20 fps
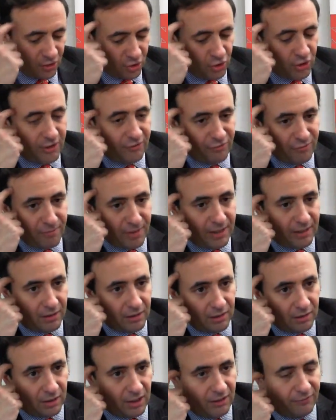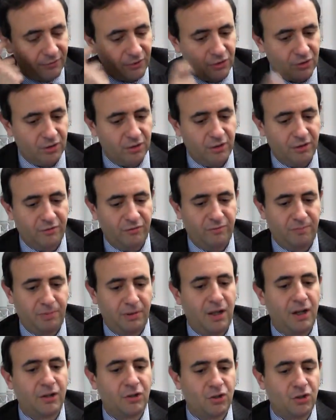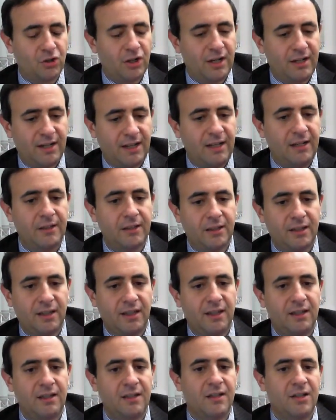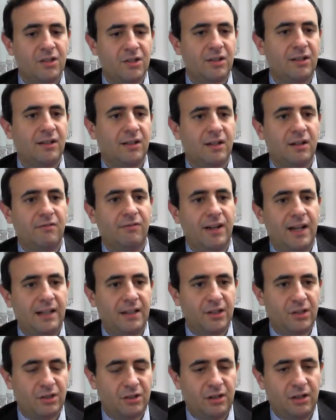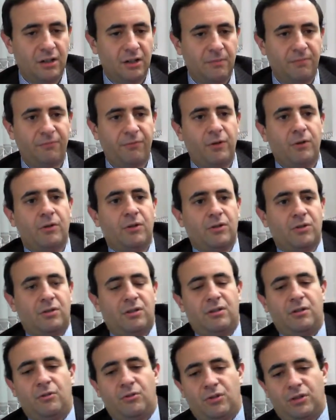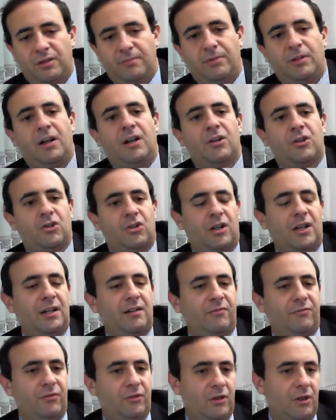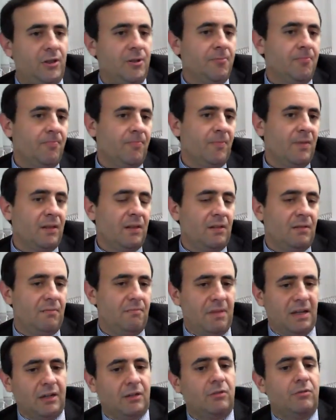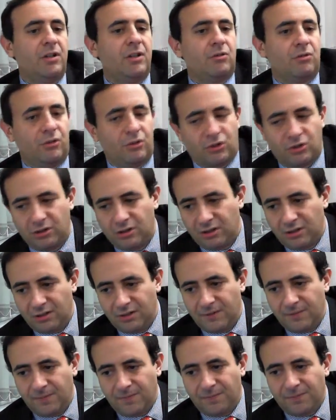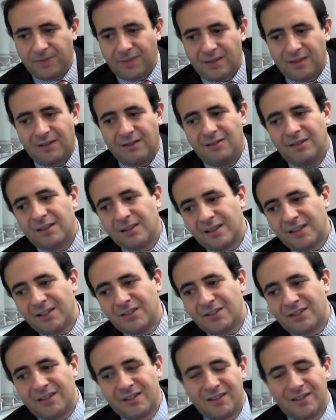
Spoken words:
chief medical officer of Blockchain Health, a Silicon Valley startup focused on using the blockchain for medical research. Well, this